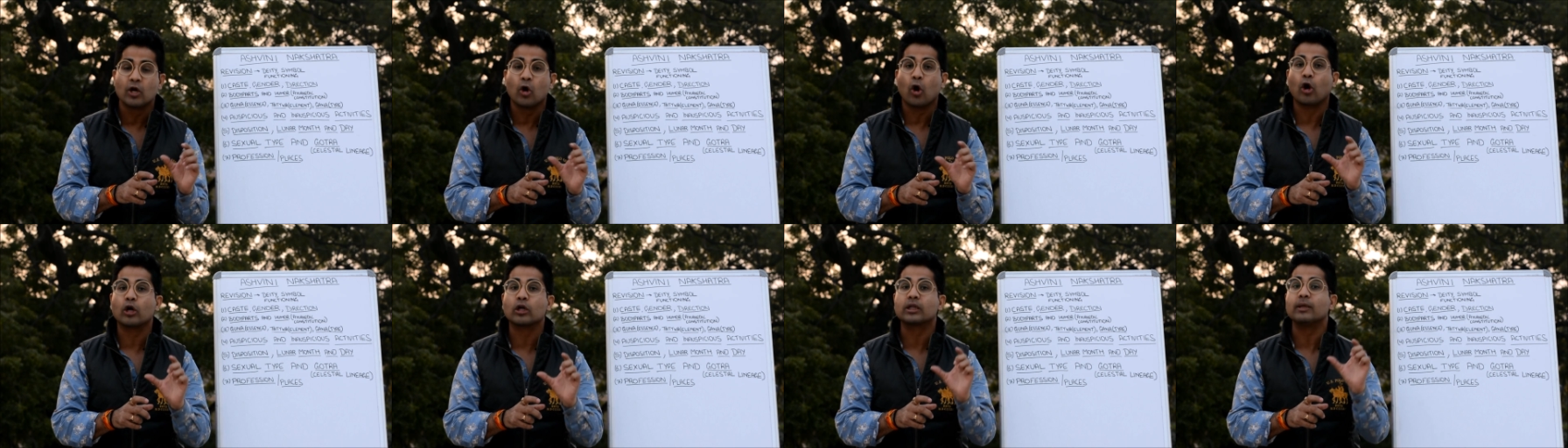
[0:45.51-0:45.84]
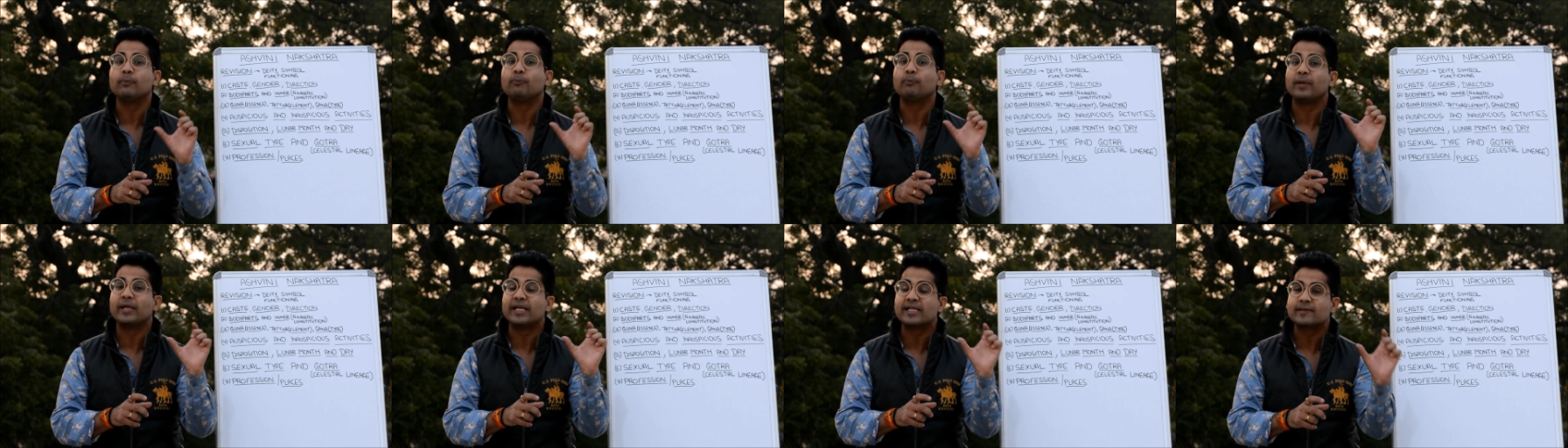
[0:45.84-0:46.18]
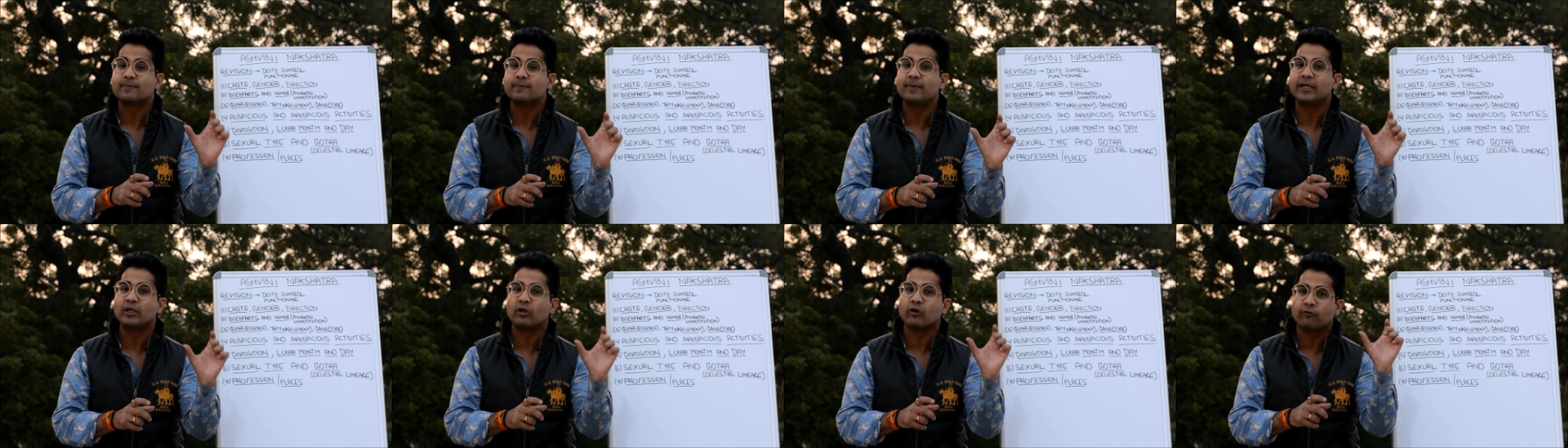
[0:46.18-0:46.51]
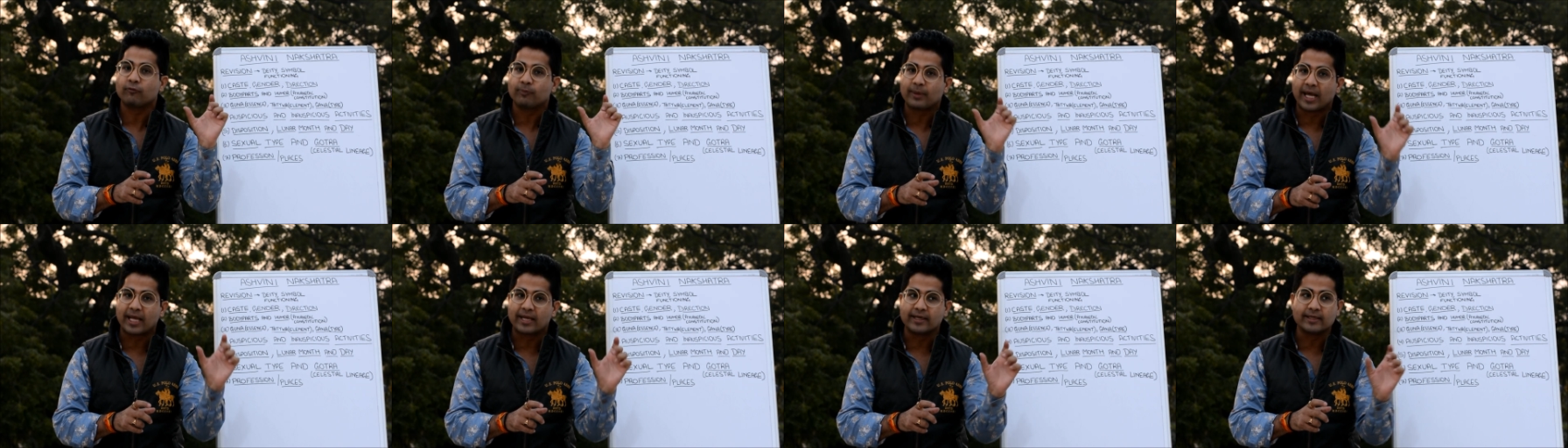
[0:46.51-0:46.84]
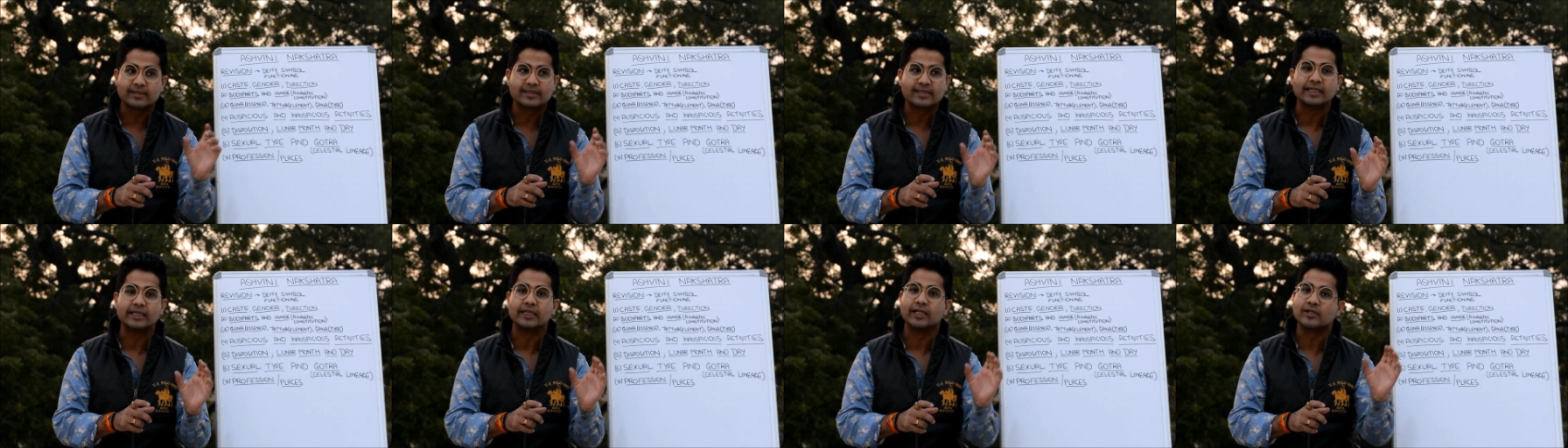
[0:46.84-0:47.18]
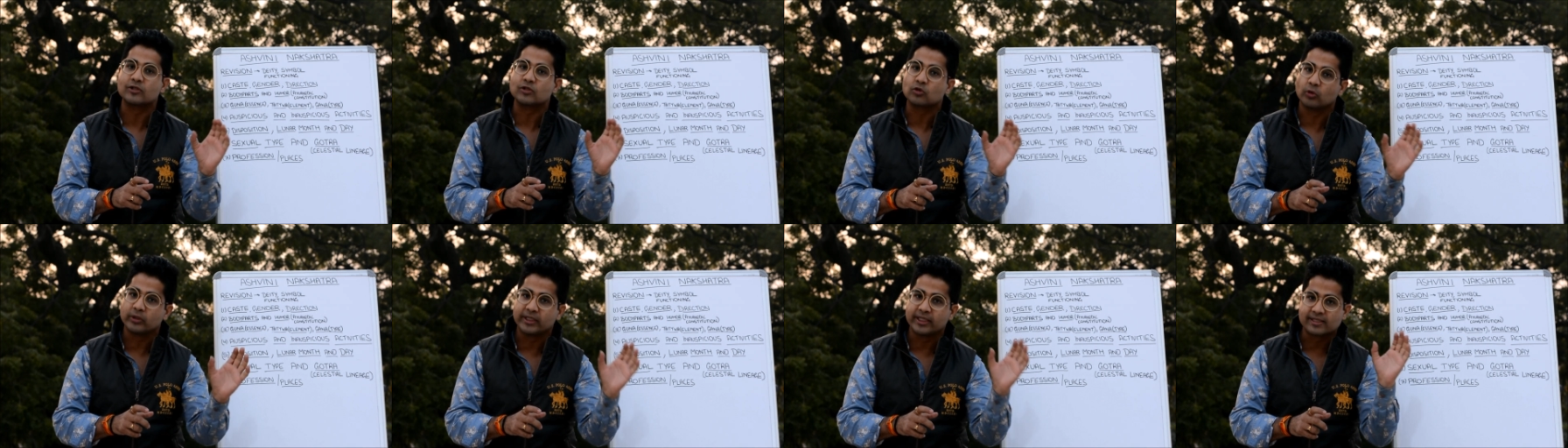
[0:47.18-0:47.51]
or the placement of planets in the
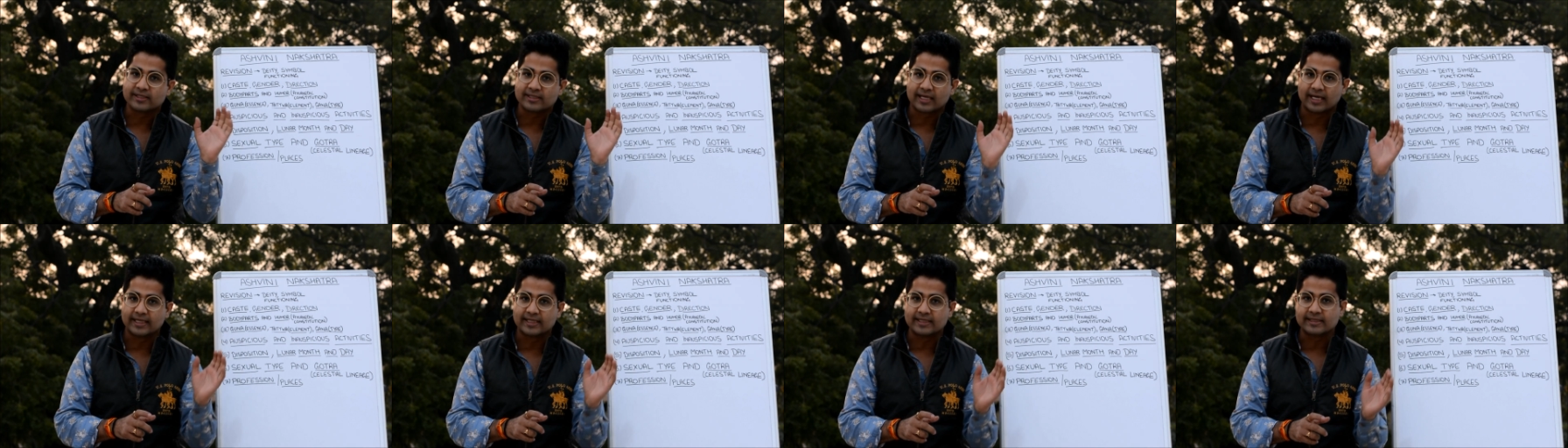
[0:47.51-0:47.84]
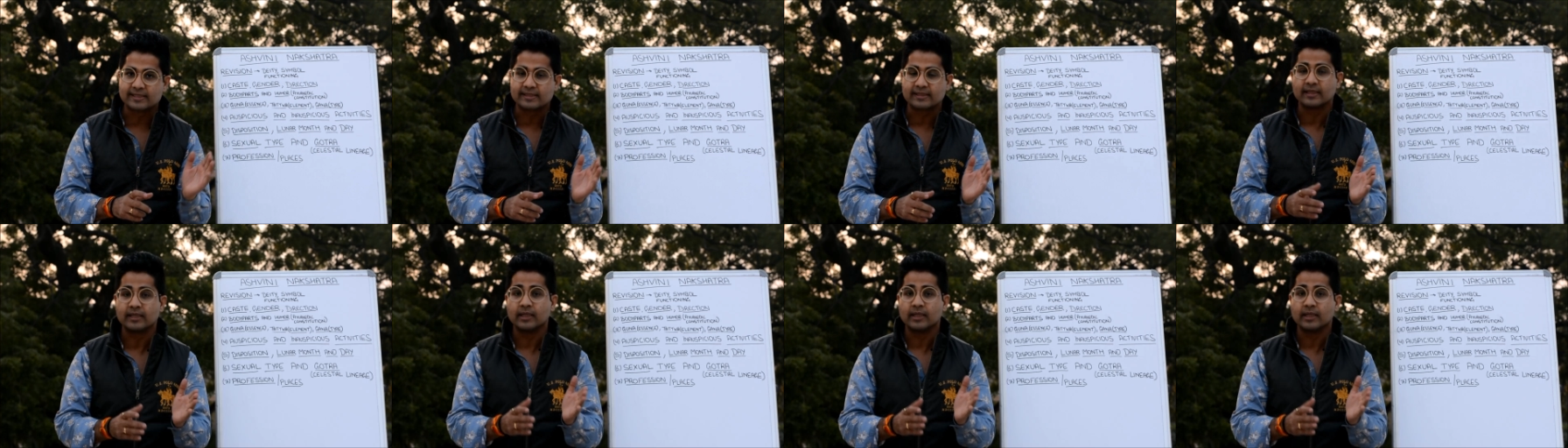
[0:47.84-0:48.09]
zodiac signs.